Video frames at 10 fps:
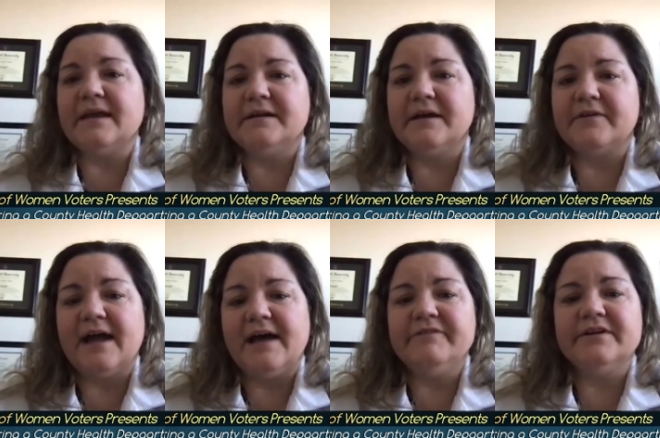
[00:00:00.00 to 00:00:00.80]
another
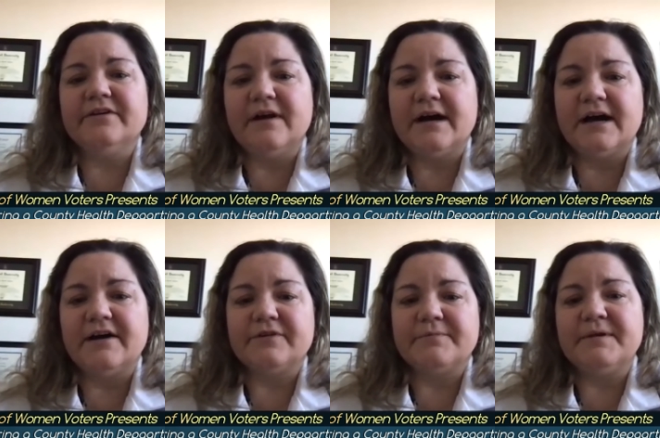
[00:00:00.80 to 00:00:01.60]
avenue
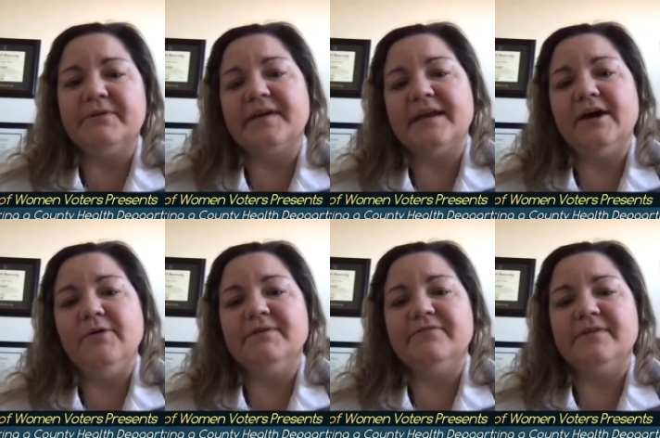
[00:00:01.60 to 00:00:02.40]
uh, for people to get
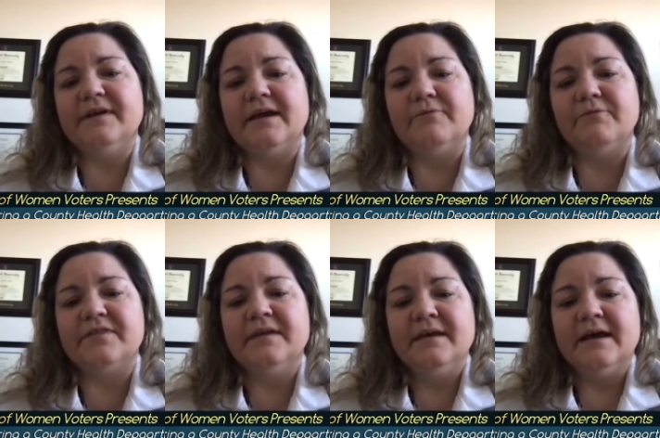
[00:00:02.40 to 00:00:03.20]
help if uh,
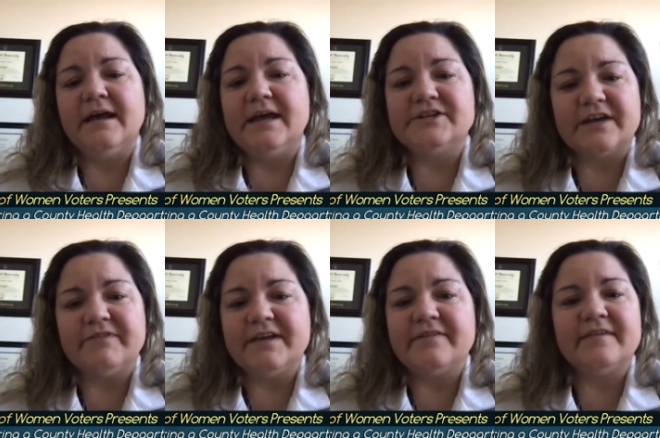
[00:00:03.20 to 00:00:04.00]
with uh,
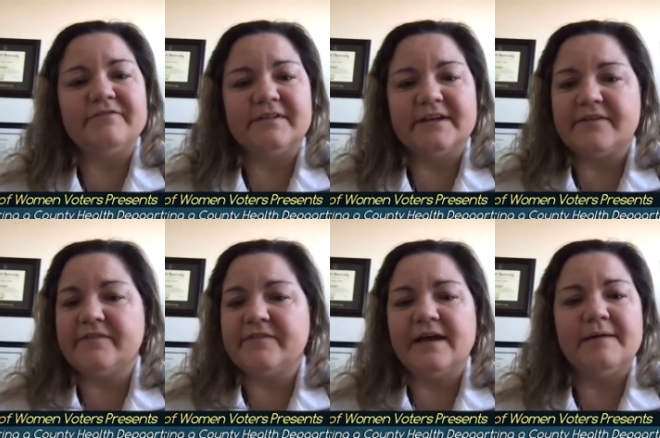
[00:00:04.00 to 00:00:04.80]
HIV,
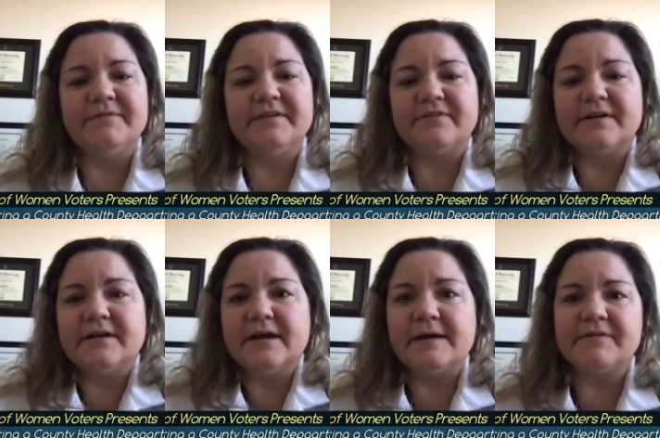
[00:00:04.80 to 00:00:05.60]
syphilis, um,
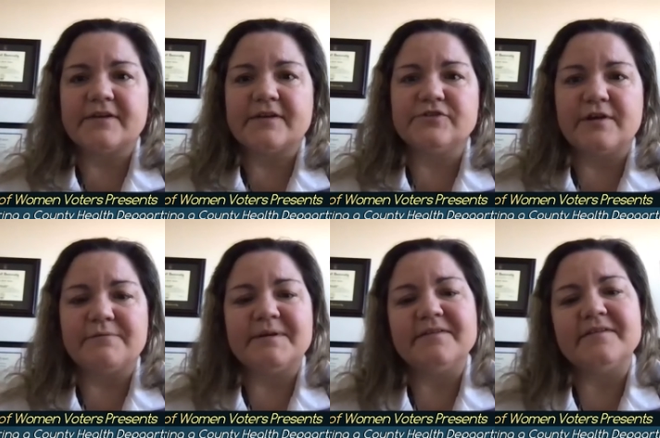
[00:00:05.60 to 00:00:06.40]
different um, sexually
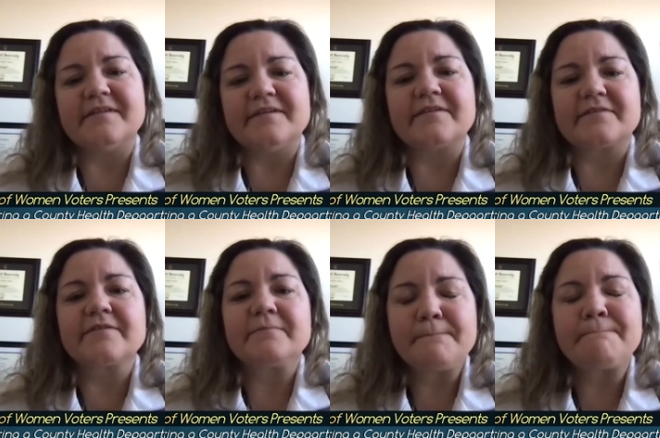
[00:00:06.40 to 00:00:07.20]
transmitted
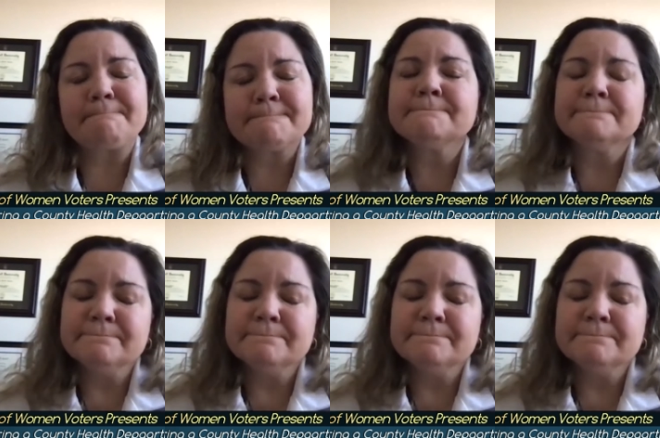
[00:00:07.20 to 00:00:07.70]
diseases. And it